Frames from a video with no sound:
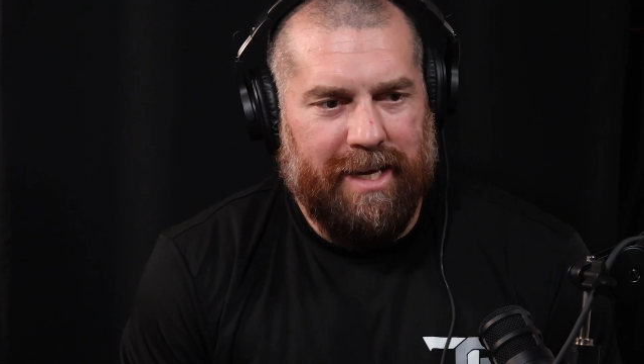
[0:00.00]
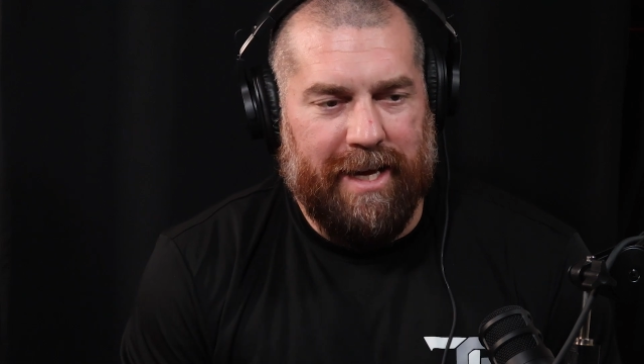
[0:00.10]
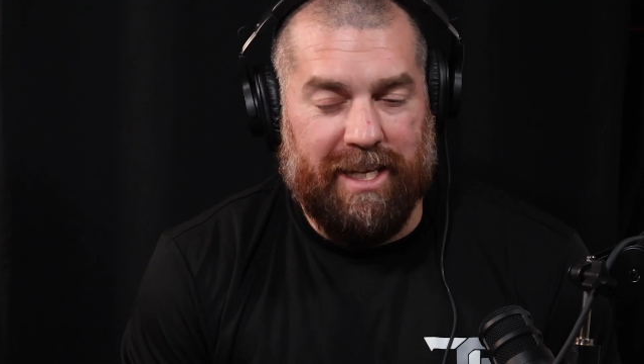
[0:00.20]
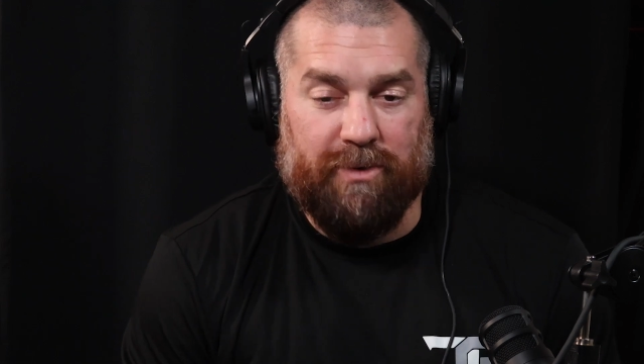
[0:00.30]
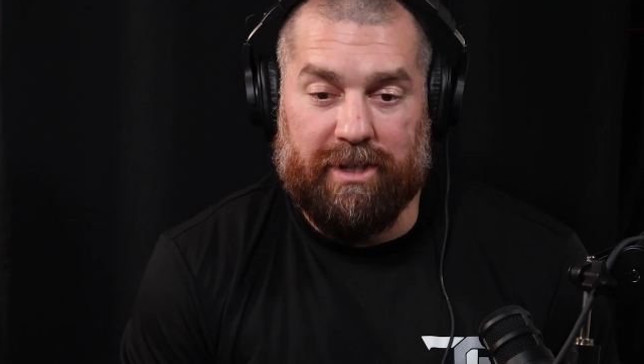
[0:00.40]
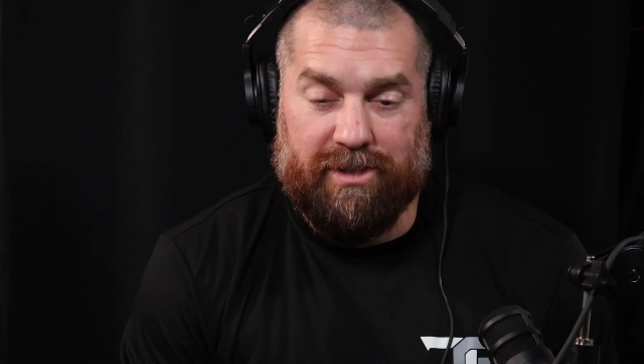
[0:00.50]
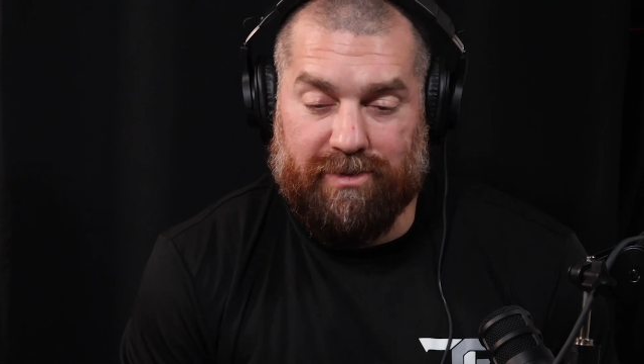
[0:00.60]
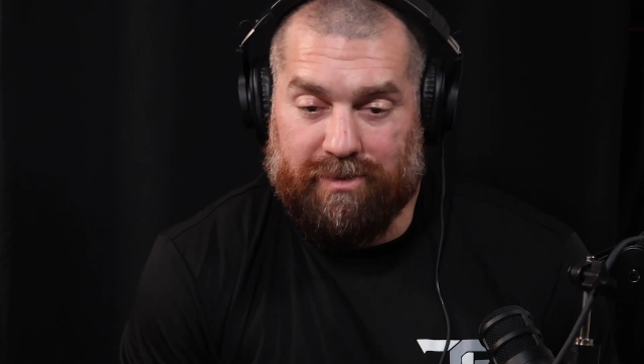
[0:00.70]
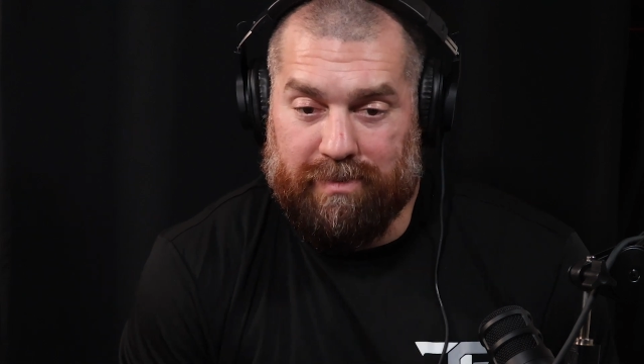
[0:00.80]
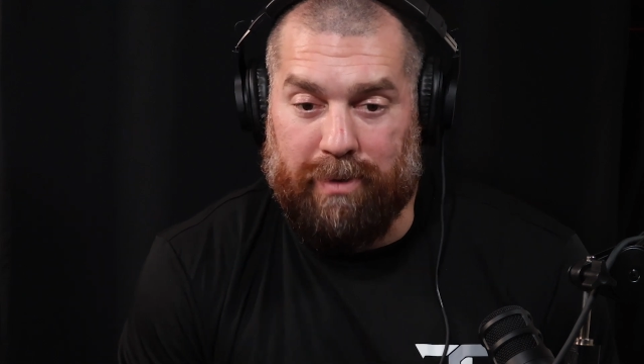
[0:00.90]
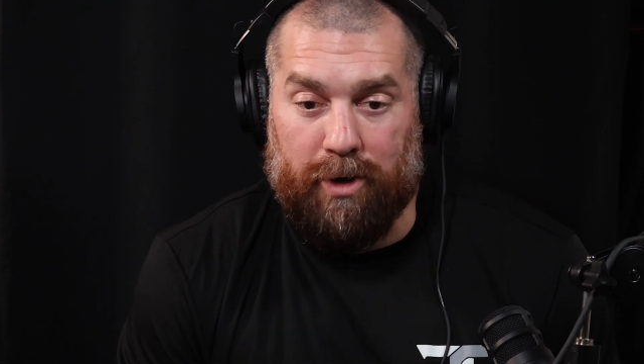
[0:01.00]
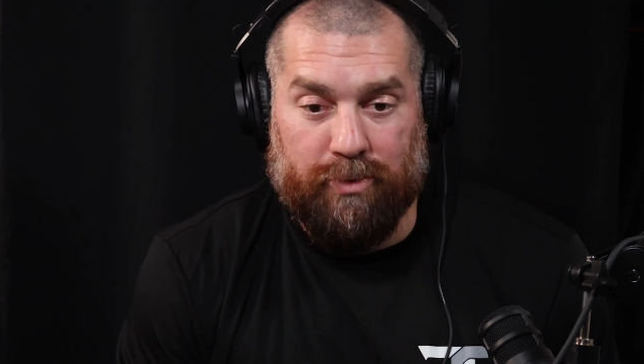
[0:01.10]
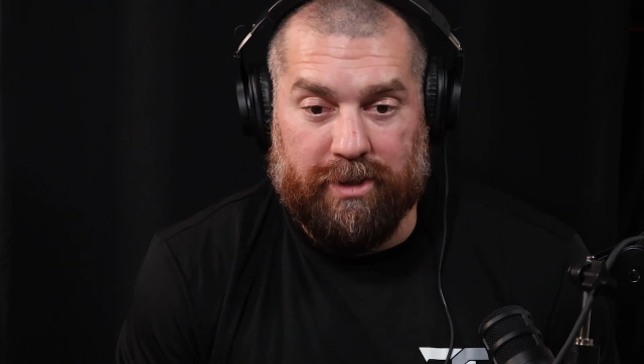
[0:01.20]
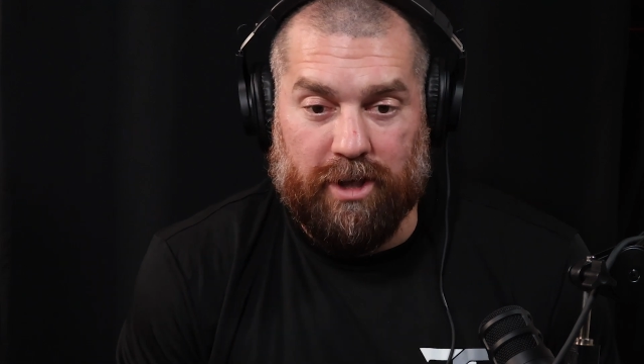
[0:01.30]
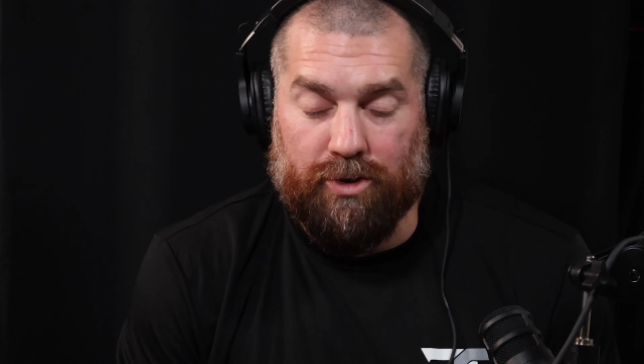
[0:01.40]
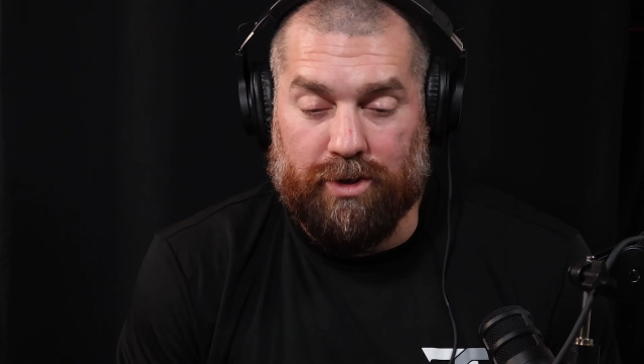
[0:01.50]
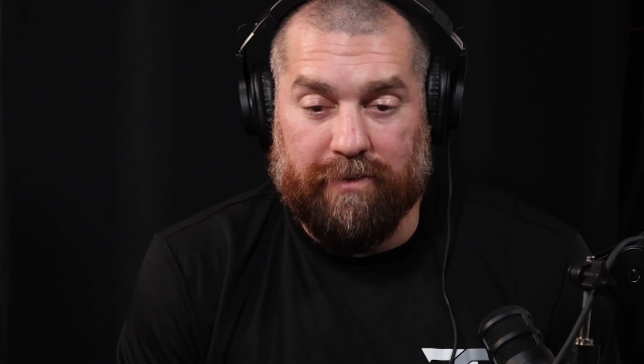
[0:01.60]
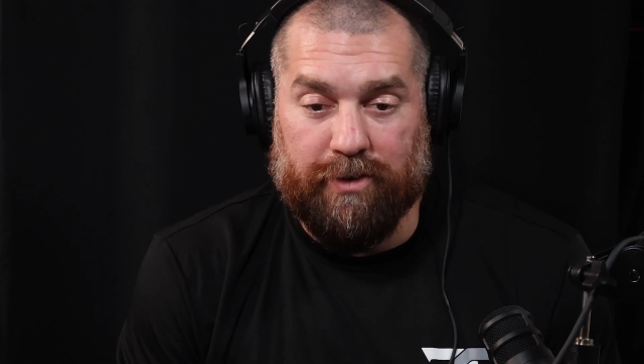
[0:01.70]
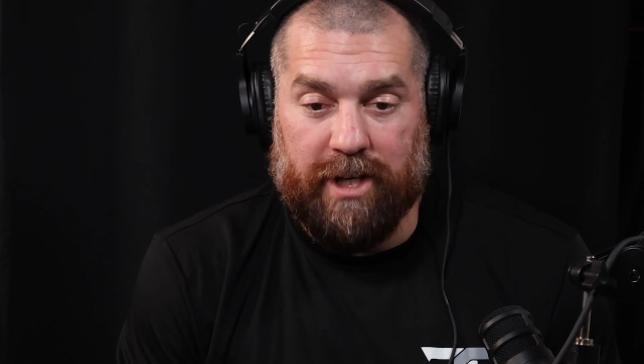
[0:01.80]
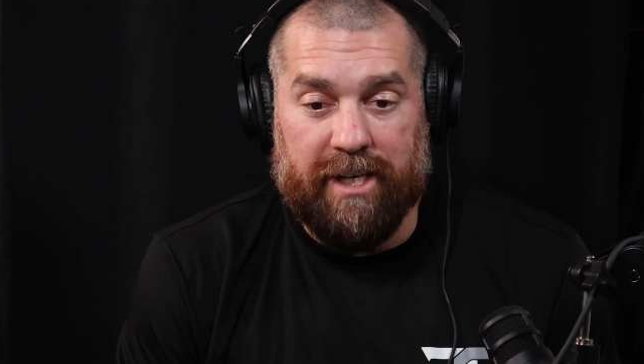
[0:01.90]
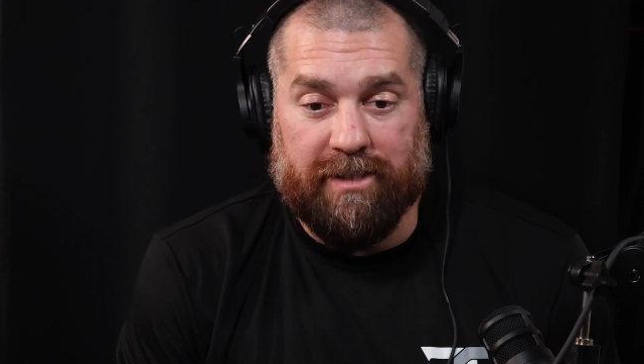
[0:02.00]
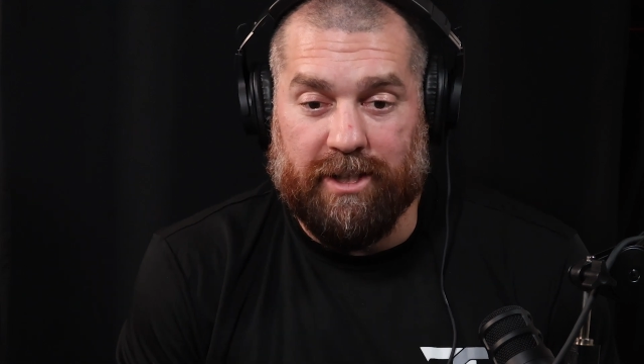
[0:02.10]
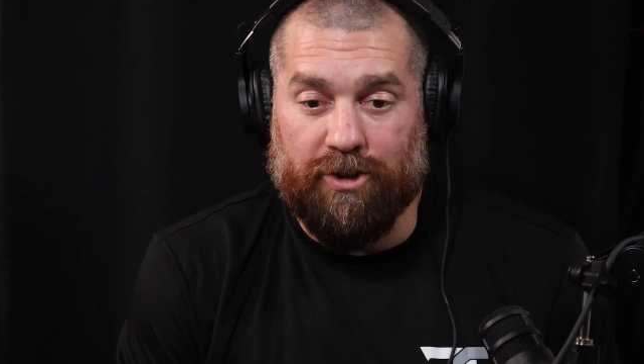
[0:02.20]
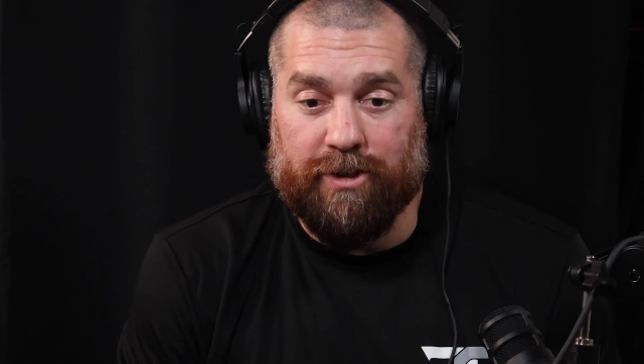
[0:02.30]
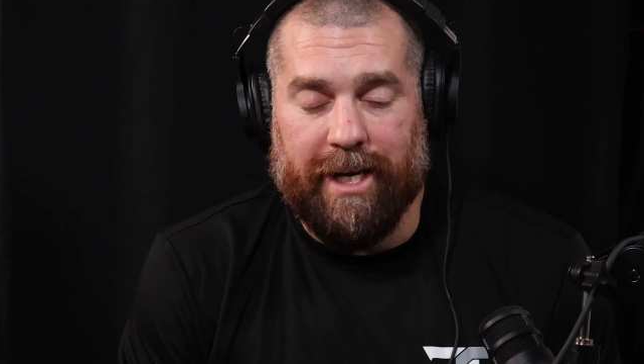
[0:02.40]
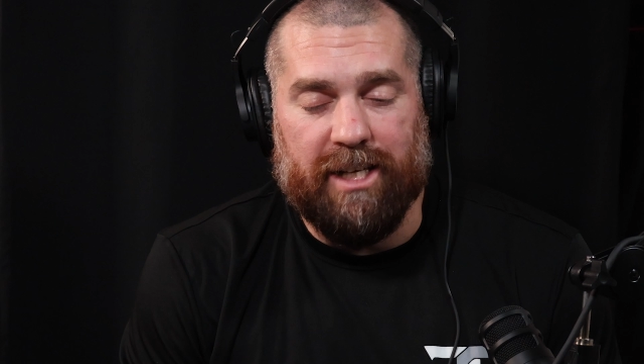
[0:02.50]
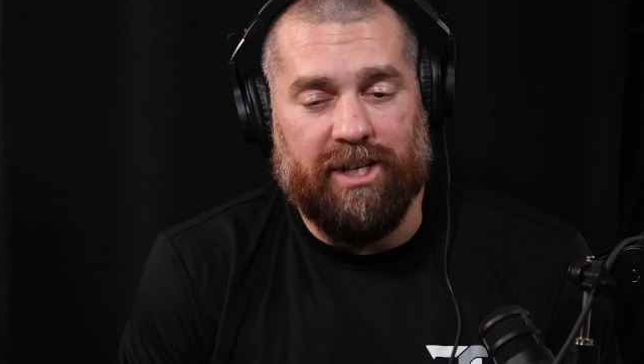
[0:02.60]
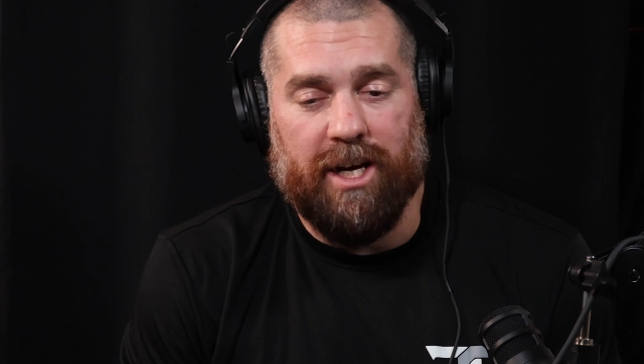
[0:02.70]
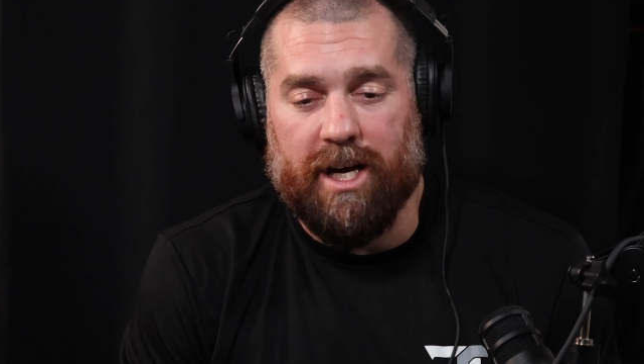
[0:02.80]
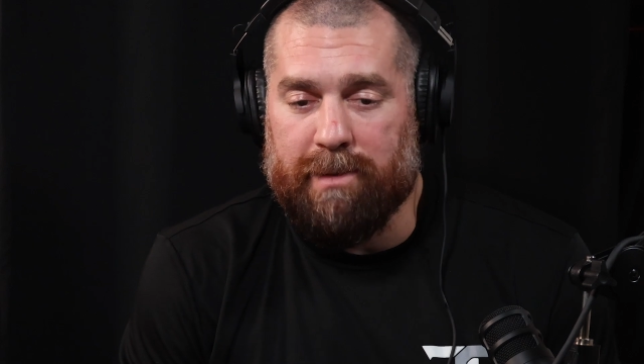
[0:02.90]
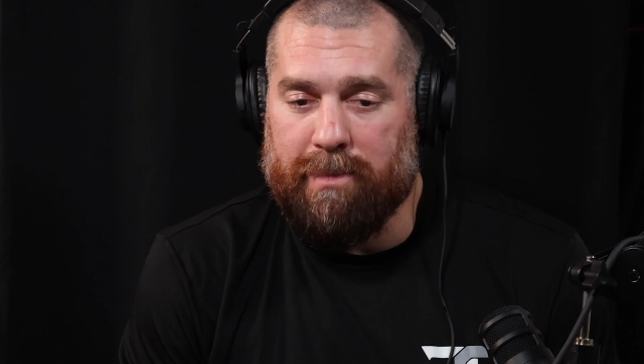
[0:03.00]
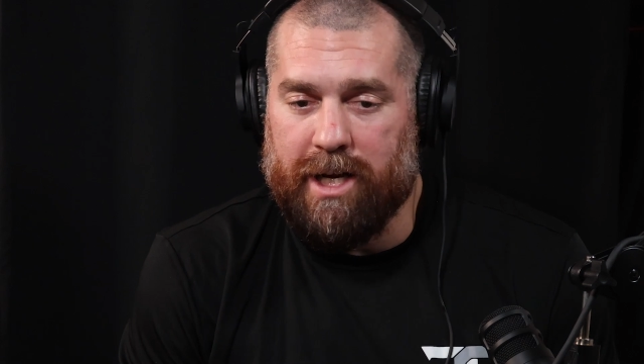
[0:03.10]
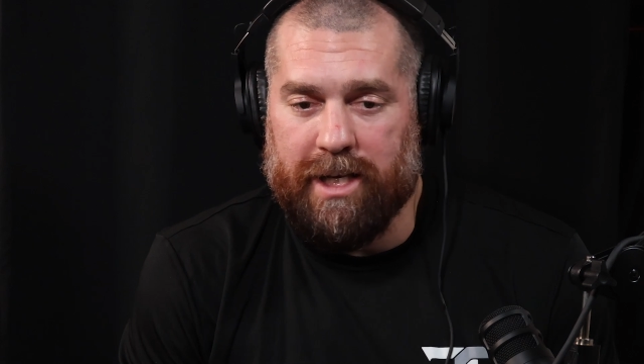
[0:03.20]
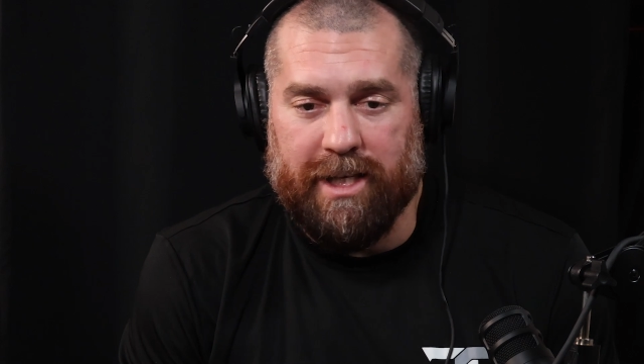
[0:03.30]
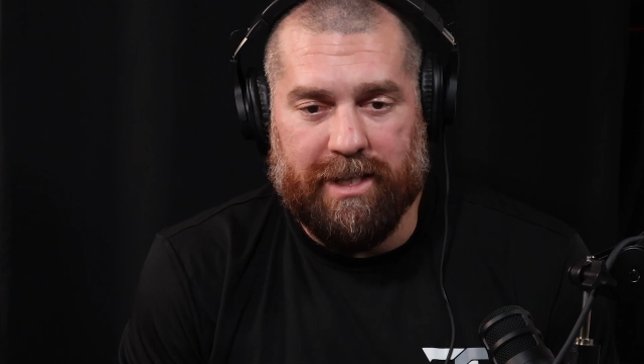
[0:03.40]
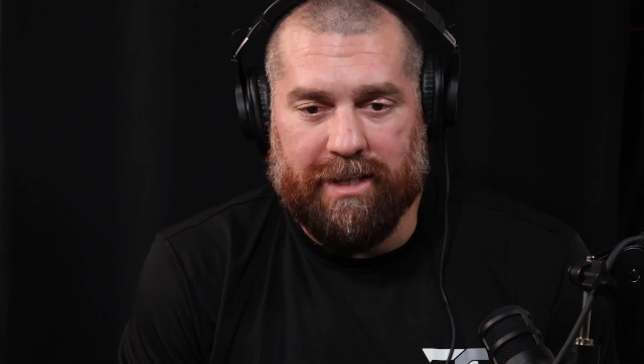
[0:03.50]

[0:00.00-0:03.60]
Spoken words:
And then we both went to Oakland in free agency. Oakland had a ton of money.